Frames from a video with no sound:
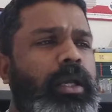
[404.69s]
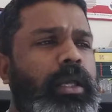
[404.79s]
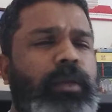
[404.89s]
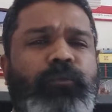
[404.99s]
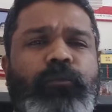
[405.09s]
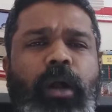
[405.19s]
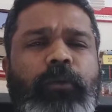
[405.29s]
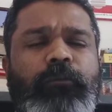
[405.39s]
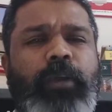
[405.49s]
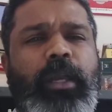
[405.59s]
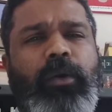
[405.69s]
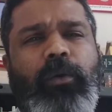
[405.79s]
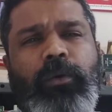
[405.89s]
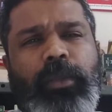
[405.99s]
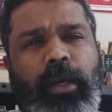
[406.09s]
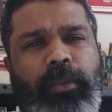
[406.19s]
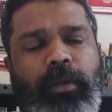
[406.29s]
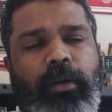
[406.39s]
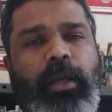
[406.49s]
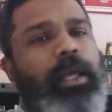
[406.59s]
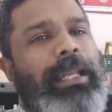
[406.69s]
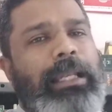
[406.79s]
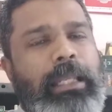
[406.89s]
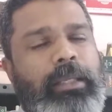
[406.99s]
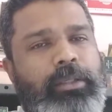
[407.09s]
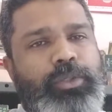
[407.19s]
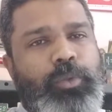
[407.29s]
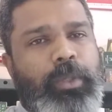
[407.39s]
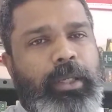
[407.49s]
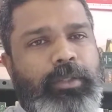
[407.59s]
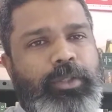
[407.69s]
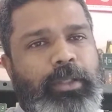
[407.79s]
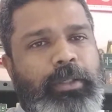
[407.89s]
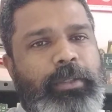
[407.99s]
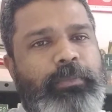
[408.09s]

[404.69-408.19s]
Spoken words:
in one way or the other linked to each other,